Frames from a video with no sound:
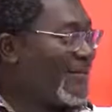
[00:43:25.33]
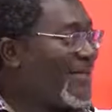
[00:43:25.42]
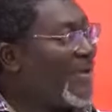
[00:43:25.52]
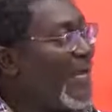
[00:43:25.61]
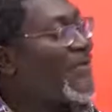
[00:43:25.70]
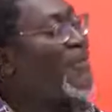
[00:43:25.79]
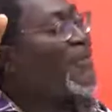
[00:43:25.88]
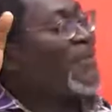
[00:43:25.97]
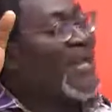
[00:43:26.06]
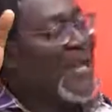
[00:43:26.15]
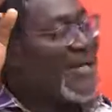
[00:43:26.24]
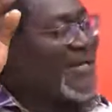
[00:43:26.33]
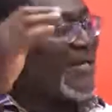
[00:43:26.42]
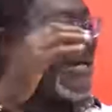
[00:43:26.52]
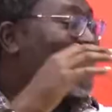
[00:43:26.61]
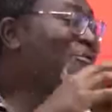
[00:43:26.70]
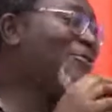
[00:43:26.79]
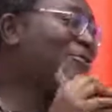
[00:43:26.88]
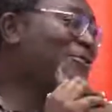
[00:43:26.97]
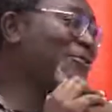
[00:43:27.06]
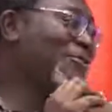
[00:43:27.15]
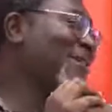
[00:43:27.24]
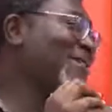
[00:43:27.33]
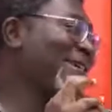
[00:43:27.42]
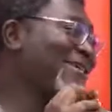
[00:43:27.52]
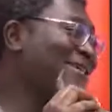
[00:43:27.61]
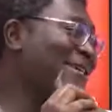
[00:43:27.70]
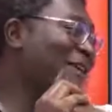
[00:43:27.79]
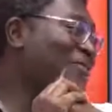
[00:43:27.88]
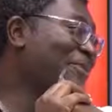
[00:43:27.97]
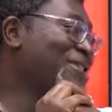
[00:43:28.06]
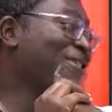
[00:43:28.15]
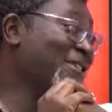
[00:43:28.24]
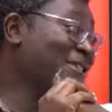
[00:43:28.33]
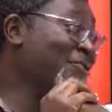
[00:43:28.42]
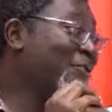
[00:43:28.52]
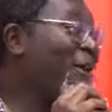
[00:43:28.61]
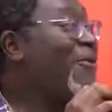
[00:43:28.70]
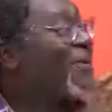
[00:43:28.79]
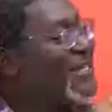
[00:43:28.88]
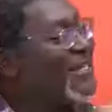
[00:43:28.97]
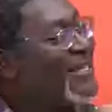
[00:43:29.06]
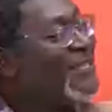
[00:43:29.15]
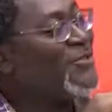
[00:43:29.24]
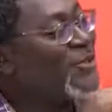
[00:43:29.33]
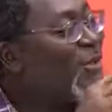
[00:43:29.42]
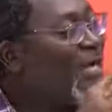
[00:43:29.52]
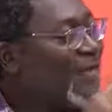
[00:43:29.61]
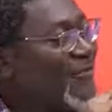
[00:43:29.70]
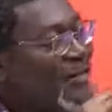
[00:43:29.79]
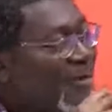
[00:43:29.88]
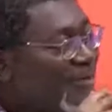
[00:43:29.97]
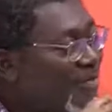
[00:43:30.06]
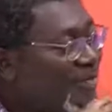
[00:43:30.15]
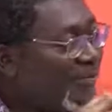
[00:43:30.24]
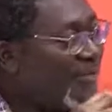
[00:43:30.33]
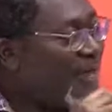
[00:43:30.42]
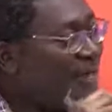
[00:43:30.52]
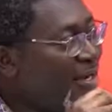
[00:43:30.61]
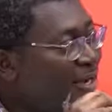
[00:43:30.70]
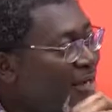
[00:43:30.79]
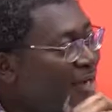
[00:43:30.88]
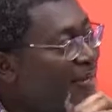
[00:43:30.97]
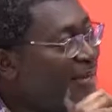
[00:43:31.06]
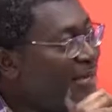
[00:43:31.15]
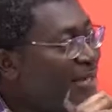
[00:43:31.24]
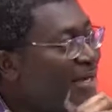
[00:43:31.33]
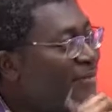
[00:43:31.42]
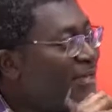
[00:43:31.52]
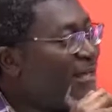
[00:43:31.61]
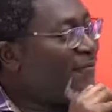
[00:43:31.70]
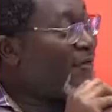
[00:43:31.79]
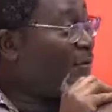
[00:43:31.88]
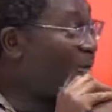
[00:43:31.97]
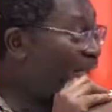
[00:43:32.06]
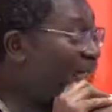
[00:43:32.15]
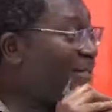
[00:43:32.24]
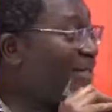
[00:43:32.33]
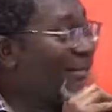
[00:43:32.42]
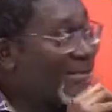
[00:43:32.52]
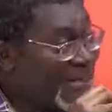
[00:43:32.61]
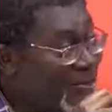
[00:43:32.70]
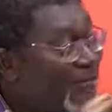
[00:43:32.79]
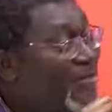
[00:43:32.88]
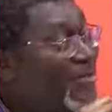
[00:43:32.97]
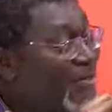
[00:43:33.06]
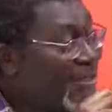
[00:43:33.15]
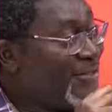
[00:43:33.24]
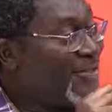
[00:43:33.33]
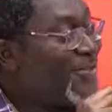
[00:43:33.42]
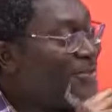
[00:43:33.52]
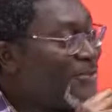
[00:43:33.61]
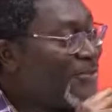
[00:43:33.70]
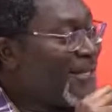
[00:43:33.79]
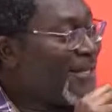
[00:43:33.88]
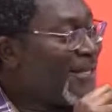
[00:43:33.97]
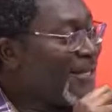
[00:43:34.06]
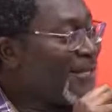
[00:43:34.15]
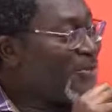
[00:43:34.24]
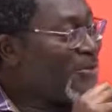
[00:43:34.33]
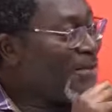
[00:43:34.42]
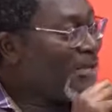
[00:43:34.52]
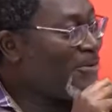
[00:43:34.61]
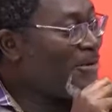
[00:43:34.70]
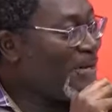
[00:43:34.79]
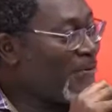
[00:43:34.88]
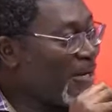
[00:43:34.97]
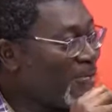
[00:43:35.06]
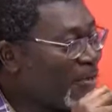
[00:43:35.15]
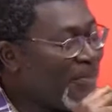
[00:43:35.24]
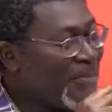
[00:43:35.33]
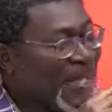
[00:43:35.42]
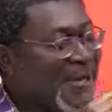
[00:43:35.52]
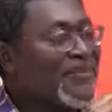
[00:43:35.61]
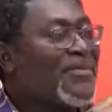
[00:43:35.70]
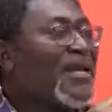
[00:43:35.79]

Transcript: scenario. And it's no surprise that CK mentioned Innovari, because he's doing it for a number of companies out there, for which he's getting a lot of plaudits also. So I think they're doing a great job there.